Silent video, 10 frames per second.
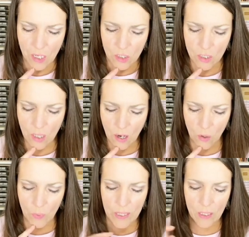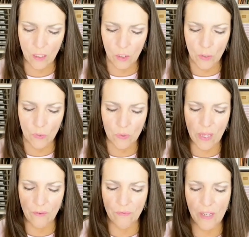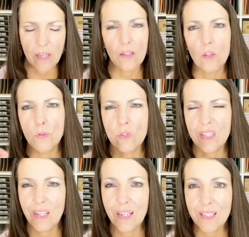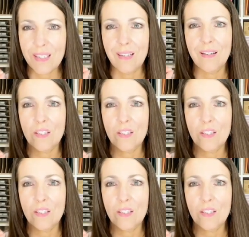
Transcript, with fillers: So it includes, that fee includes six